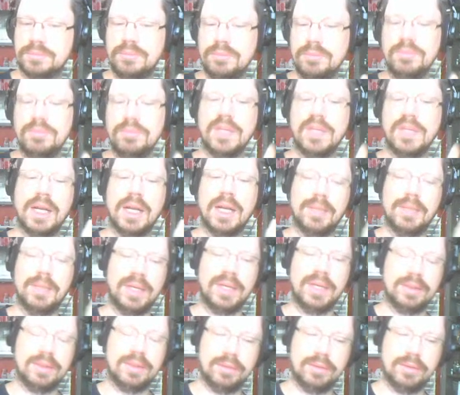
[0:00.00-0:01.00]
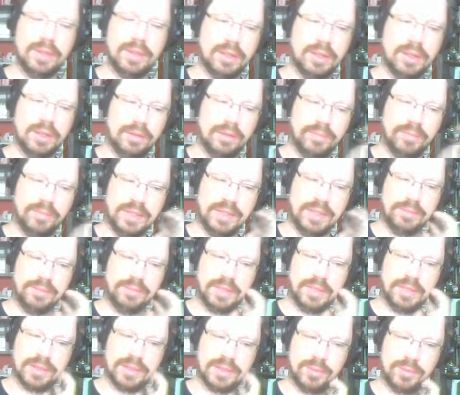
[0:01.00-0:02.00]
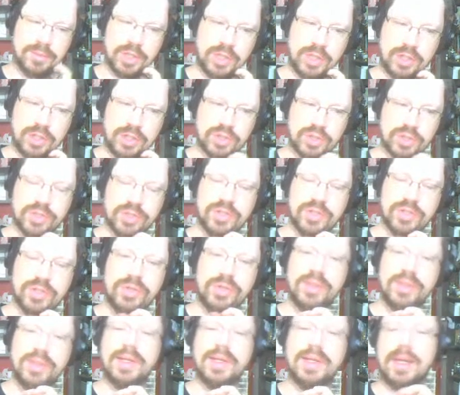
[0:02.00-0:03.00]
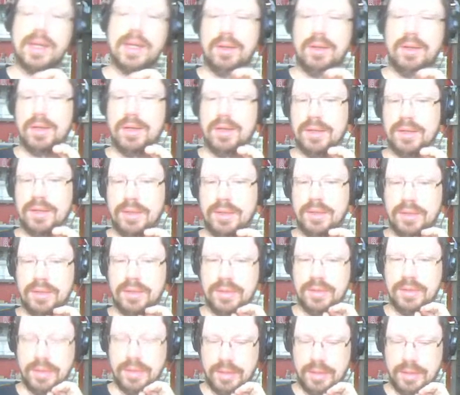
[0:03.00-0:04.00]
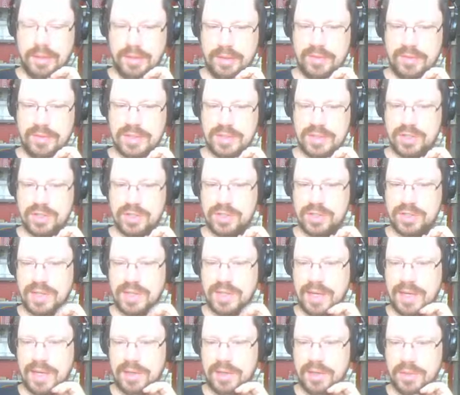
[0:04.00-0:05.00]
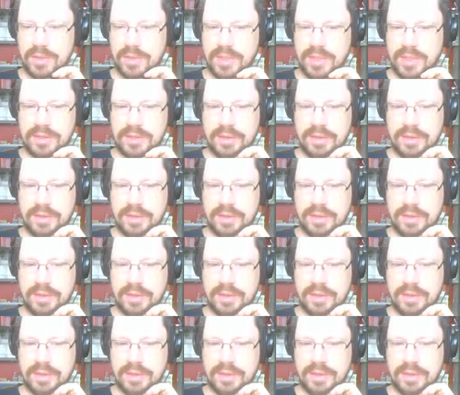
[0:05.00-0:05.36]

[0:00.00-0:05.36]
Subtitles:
And it might make some changes to the dialogue. If it's just a dialogue, great.